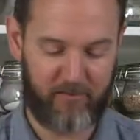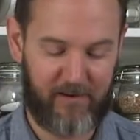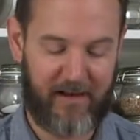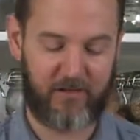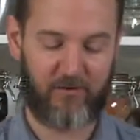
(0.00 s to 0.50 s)

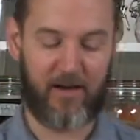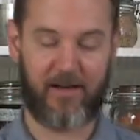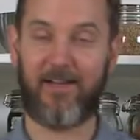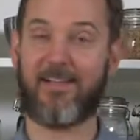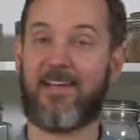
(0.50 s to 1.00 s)
flax
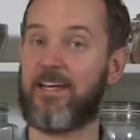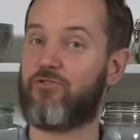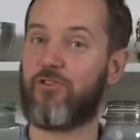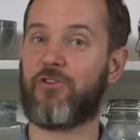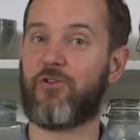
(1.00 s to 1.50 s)
cracker.
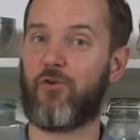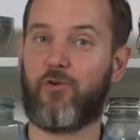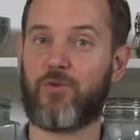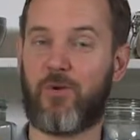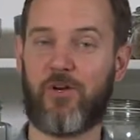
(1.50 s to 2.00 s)
Later on in the
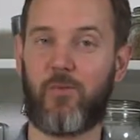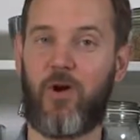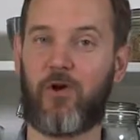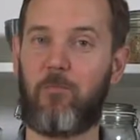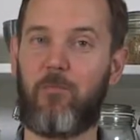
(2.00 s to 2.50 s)
course, we're going to
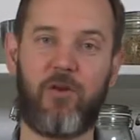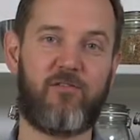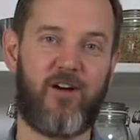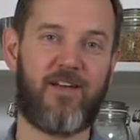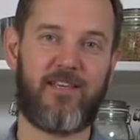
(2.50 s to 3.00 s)
work on
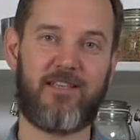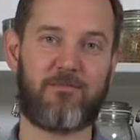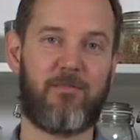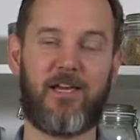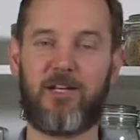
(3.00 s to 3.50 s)
modifying these
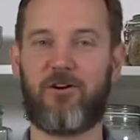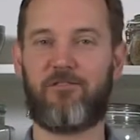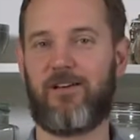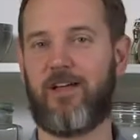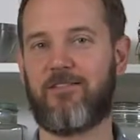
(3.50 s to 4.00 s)
and making your
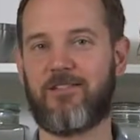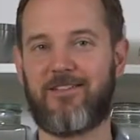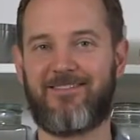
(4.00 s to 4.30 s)
own flavors.